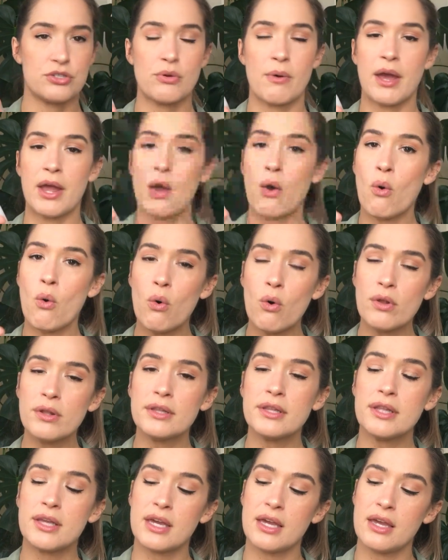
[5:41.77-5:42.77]
So I
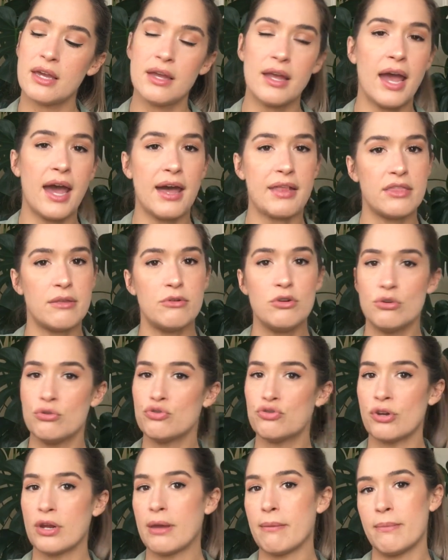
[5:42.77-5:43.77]
only add the
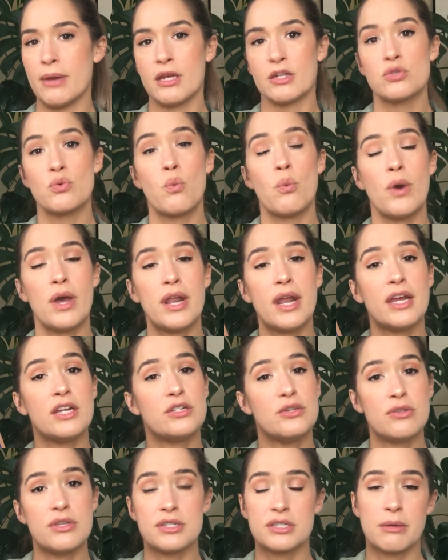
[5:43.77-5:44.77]
nutrient mix when I
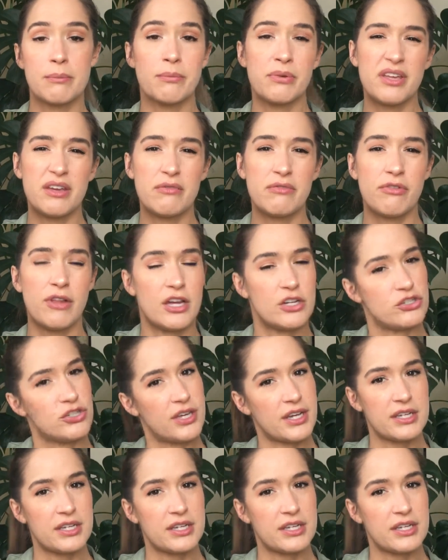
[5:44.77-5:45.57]
do this complete flush.